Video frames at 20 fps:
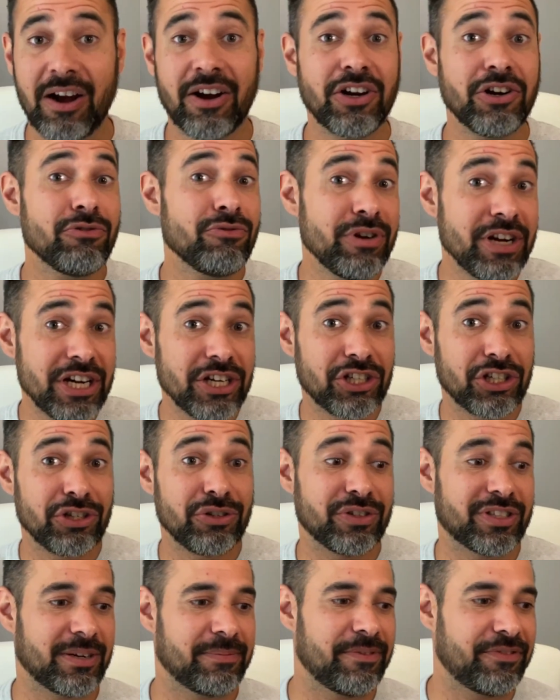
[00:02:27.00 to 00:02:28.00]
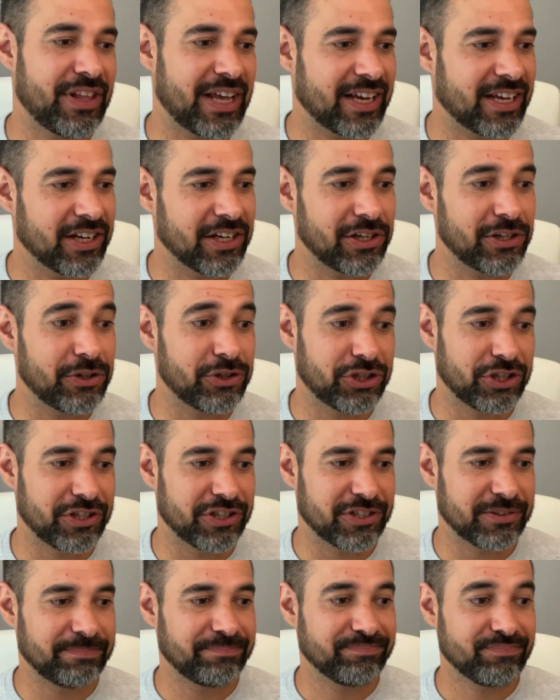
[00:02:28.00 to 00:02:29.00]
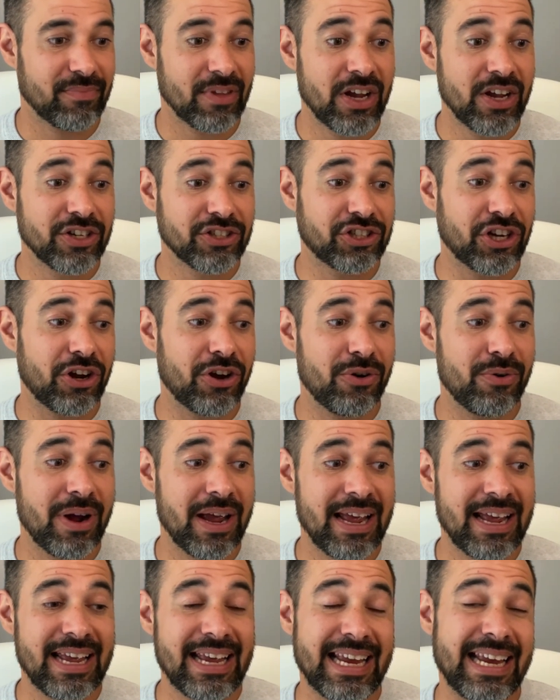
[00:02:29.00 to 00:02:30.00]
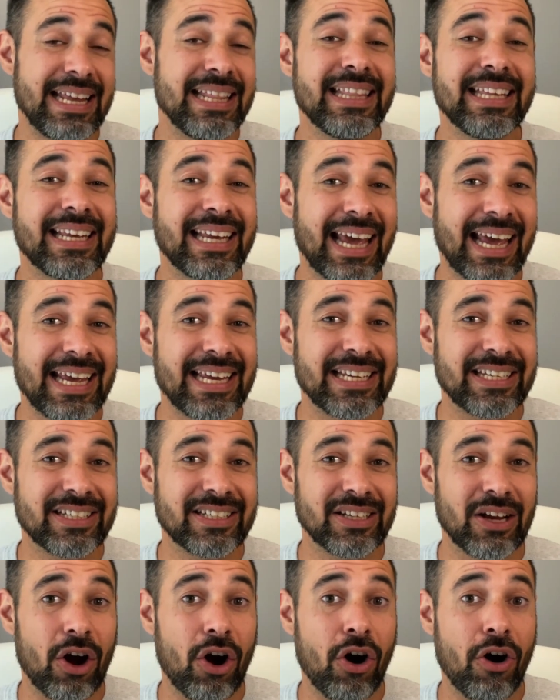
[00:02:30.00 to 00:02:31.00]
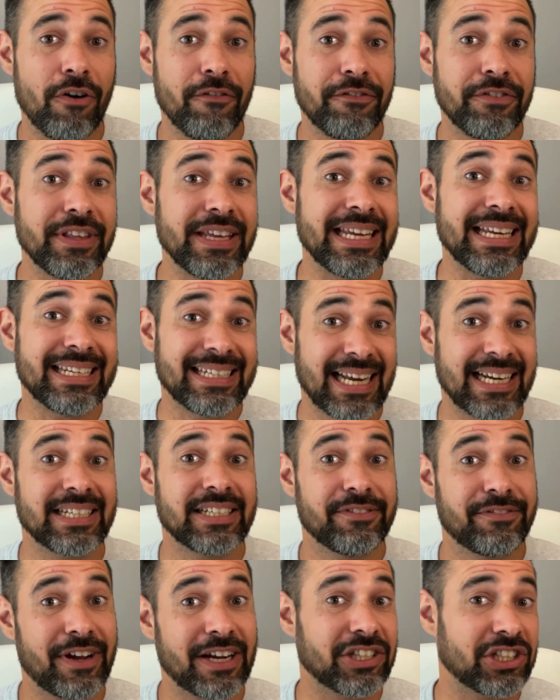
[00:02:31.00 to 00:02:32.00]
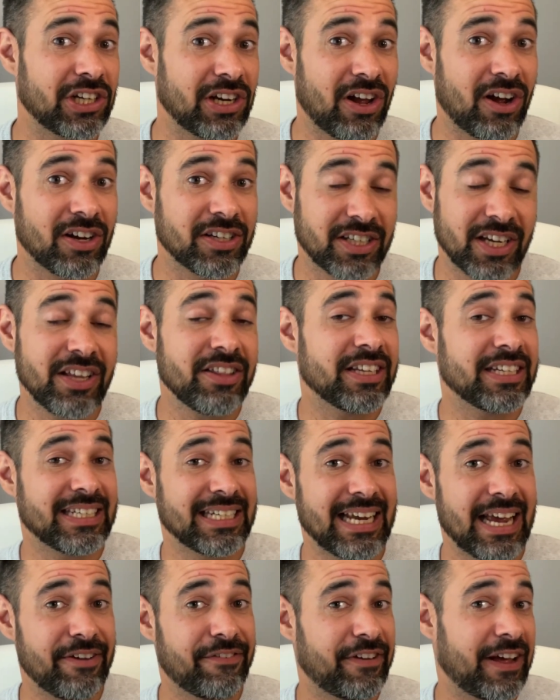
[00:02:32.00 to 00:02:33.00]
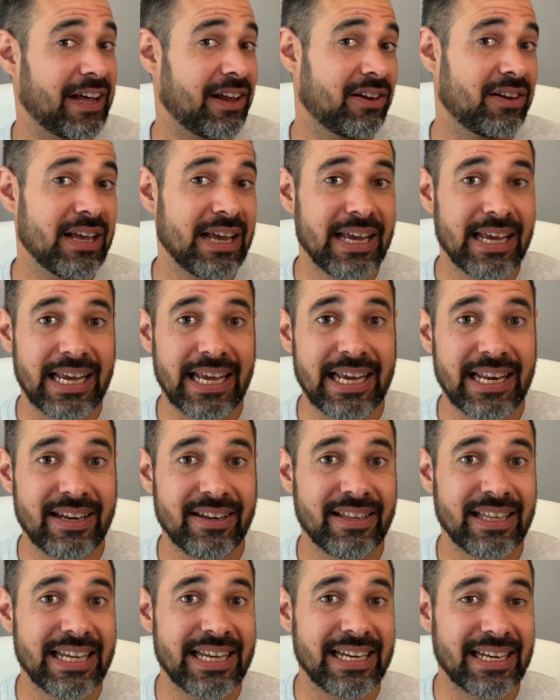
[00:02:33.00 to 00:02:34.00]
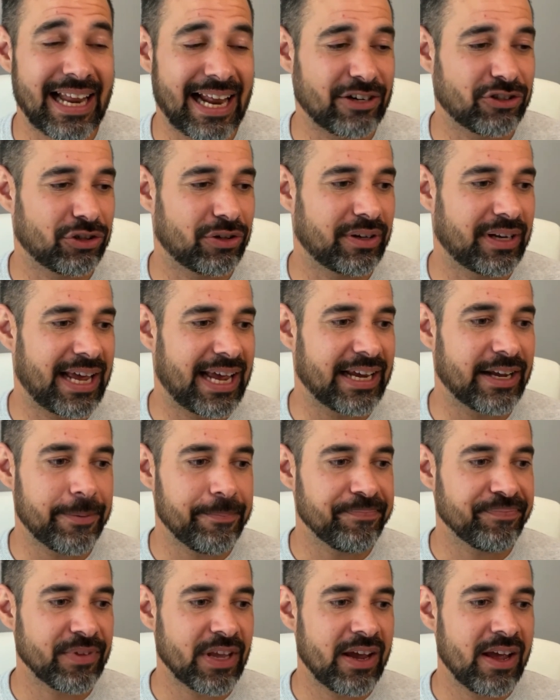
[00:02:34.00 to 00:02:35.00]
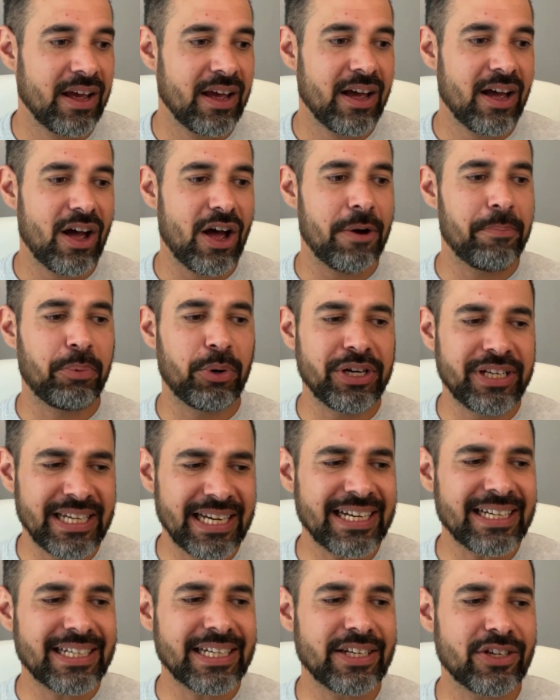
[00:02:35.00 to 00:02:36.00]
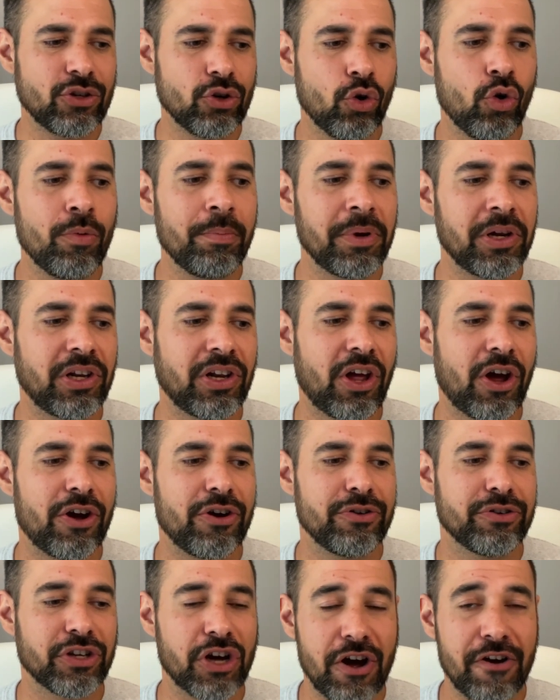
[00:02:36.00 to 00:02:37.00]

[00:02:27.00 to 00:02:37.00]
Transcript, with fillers: I'm going to read you some of their conclusions. So in the case of the tensor fascia lata, the TFL in the lateral leg, a predicted normal load